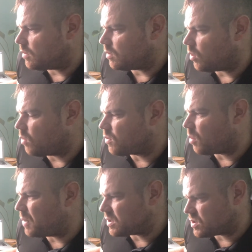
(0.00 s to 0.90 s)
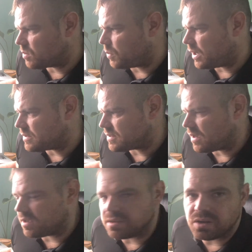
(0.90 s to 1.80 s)
overall picture, but
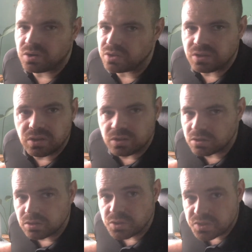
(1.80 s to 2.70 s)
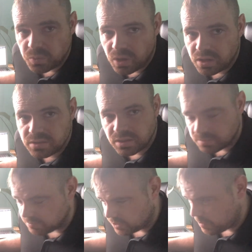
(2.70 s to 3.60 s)
you lose in one,
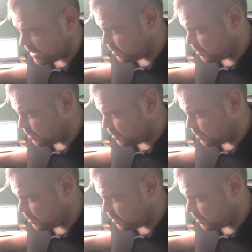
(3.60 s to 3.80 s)
you make